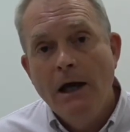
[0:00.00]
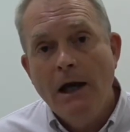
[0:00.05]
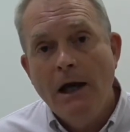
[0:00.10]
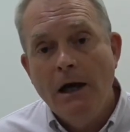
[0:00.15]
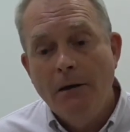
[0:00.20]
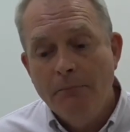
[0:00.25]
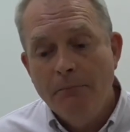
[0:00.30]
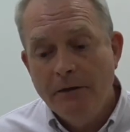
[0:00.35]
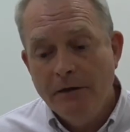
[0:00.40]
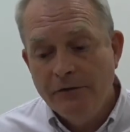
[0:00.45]

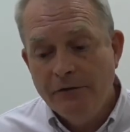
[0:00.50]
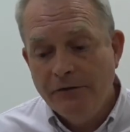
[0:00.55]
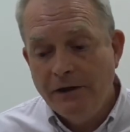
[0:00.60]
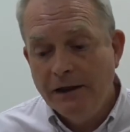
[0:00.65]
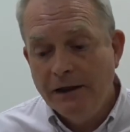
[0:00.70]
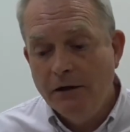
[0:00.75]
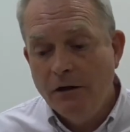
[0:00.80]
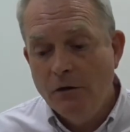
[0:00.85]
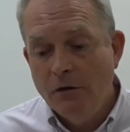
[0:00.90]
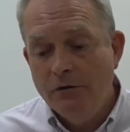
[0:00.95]
Um, this
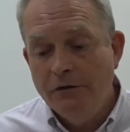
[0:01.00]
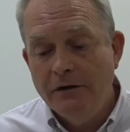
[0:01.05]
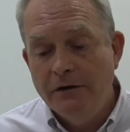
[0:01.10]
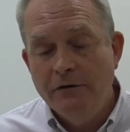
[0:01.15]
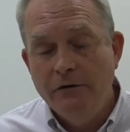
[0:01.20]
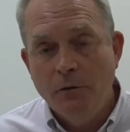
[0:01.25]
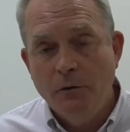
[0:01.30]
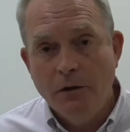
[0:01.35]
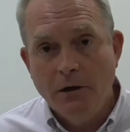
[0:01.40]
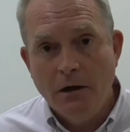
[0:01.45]
then goes
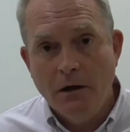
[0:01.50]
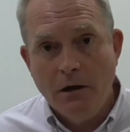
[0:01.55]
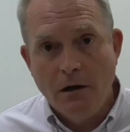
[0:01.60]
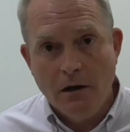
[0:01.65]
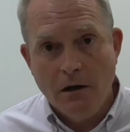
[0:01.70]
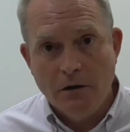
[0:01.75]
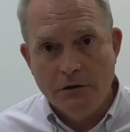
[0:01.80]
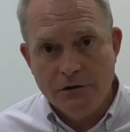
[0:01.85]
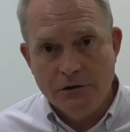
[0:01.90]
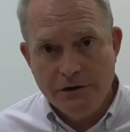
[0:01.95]
into a, a
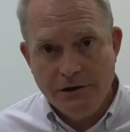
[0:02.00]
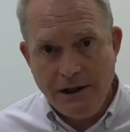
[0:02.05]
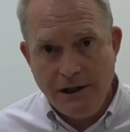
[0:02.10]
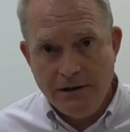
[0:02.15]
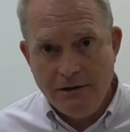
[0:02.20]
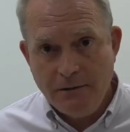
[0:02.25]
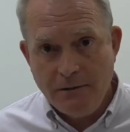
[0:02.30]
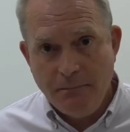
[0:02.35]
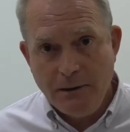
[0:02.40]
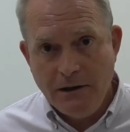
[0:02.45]
large
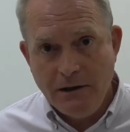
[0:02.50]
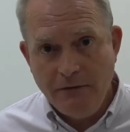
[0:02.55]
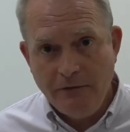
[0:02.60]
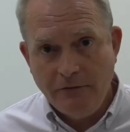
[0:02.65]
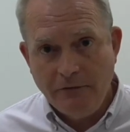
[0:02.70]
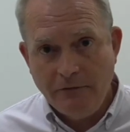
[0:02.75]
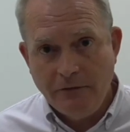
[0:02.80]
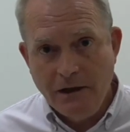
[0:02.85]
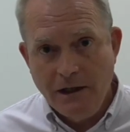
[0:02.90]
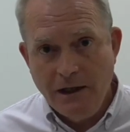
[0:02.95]

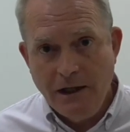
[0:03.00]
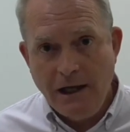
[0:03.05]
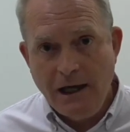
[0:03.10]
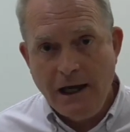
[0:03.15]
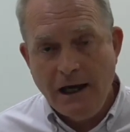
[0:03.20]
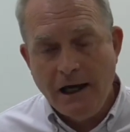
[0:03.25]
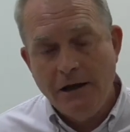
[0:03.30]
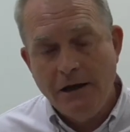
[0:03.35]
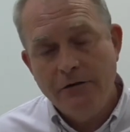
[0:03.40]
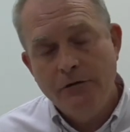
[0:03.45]
database,
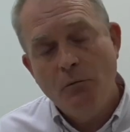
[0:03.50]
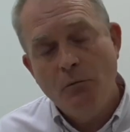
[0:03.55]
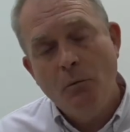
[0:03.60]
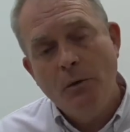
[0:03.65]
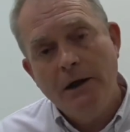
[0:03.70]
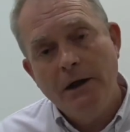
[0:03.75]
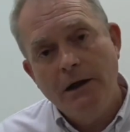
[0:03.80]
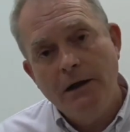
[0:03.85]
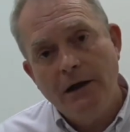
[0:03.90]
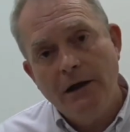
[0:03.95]
and
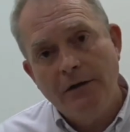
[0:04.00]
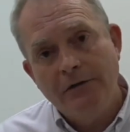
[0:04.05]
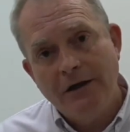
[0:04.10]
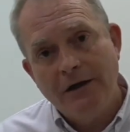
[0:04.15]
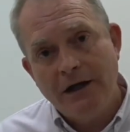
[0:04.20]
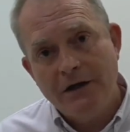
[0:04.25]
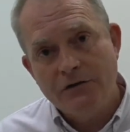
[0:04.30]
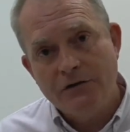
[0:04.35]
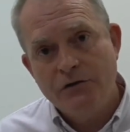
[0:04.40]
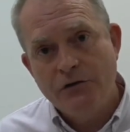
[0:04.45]
we
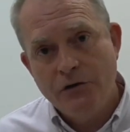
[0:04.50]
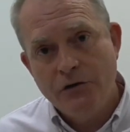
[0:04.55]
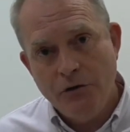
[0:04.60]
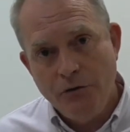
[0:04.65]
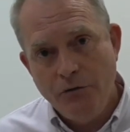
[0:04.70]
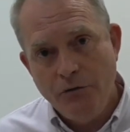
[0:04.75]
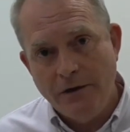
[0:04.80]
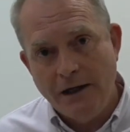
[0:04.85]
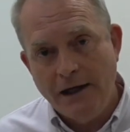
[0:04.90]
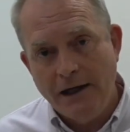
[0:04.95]
attach
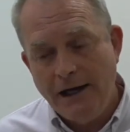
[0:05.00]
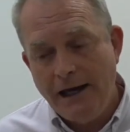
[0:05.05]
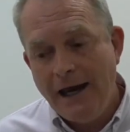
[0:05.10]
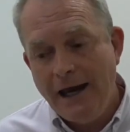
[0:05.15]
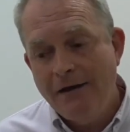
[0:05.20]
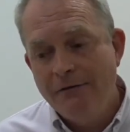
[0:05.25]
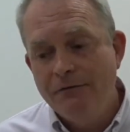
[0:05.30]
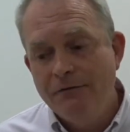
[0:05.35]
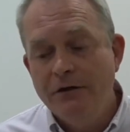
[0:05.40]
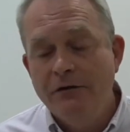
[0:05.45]
to that
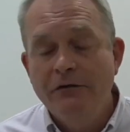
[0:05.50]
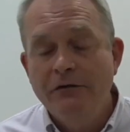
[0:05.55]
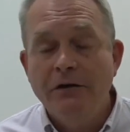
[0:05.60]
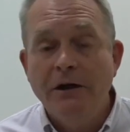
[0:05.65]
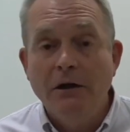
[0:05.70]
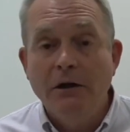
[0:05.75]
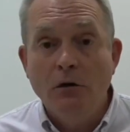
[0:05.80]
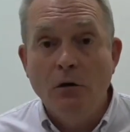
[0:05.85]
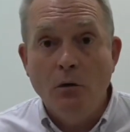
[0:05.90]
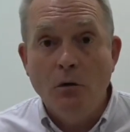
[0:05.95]
every
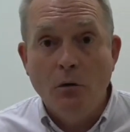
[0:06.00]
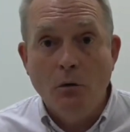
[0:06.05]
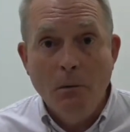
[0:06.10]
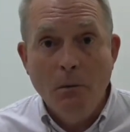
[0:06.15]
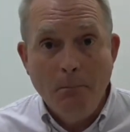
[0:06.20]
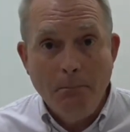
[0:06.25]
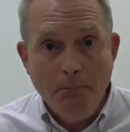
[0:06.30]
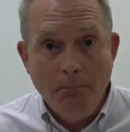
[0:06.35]
single